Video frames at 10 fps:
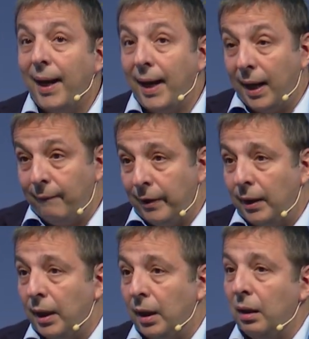
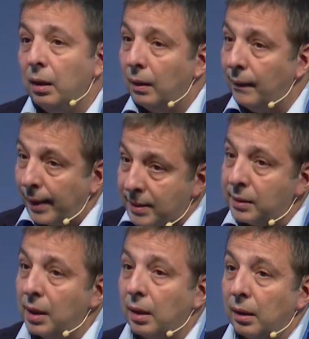heavily next
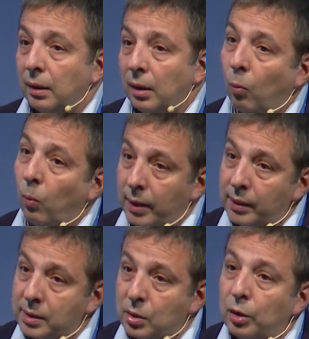year when
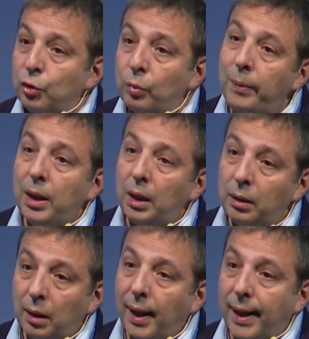there's going to be the
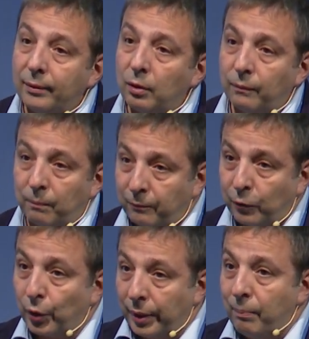cut of
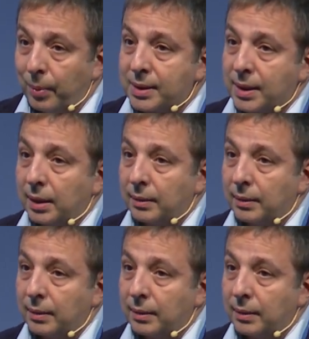14%.